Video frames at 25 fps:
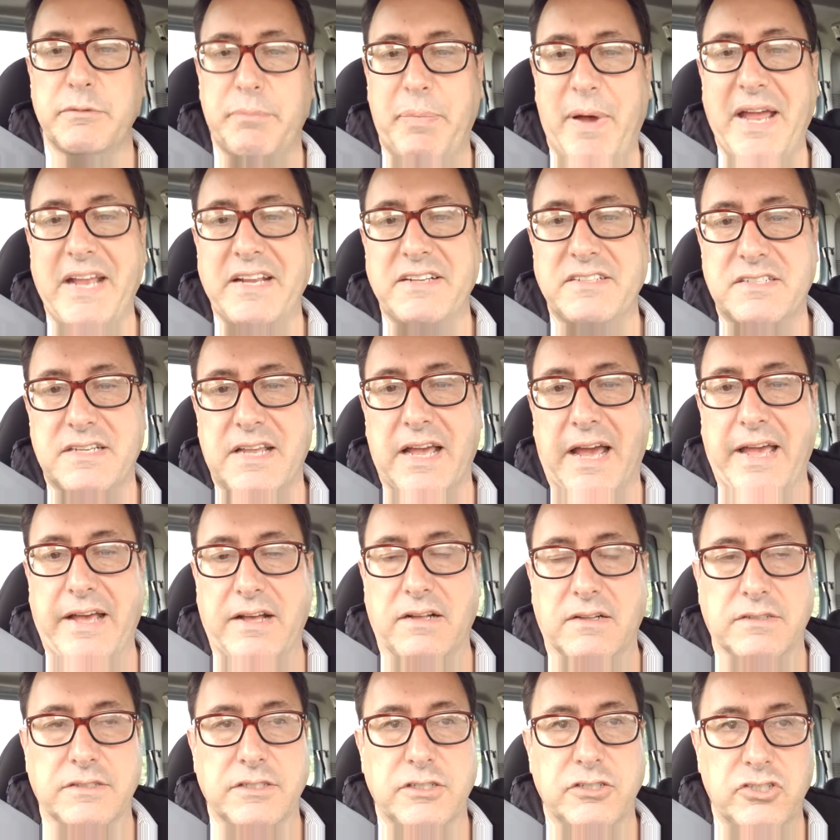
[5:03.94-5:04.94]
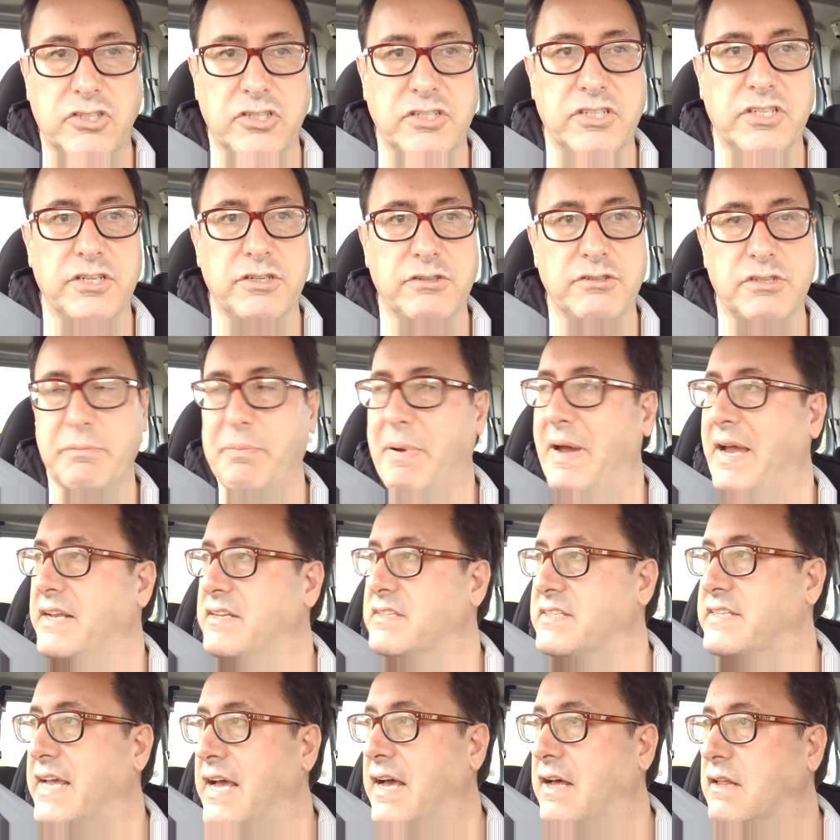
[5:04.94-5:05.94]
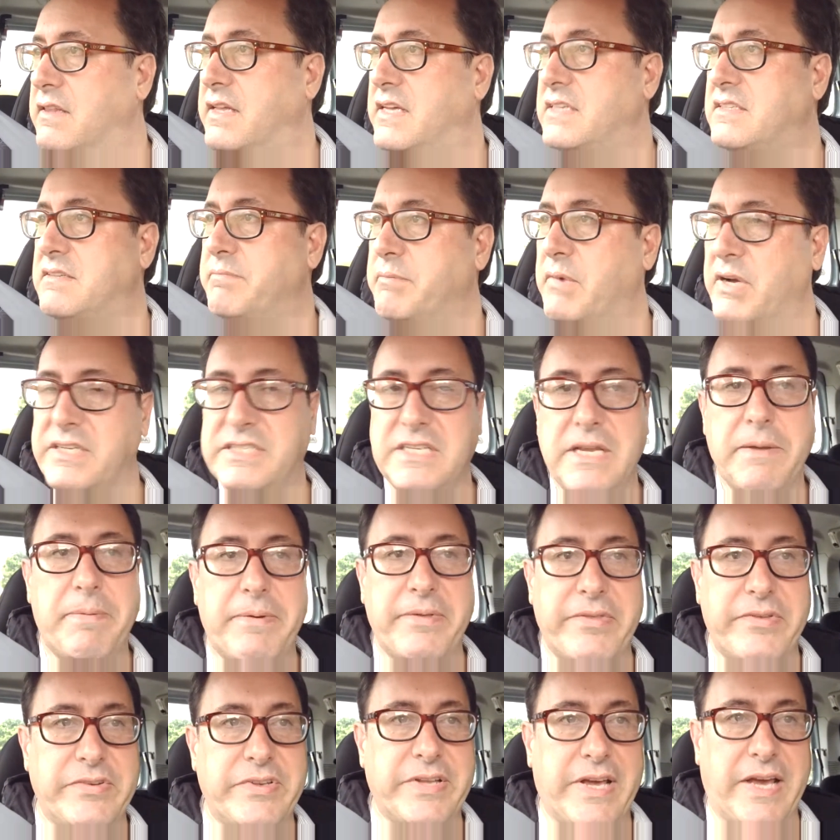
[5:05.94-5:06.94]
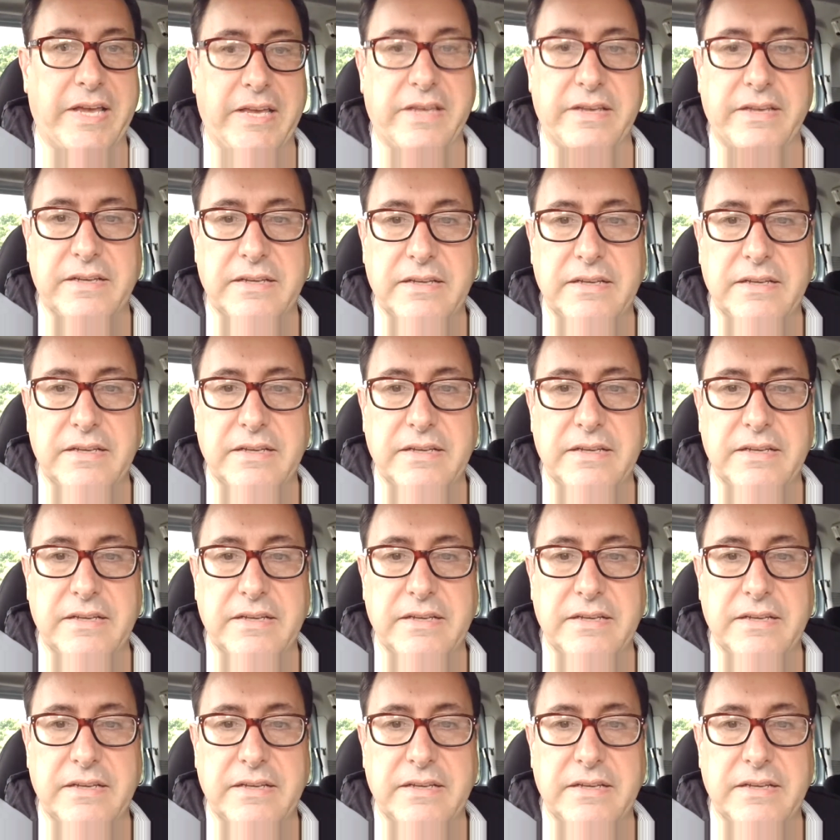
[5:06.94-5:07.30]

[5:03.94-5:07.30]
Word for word: a pain scale, you should use a pain scale. That's my tip of the day.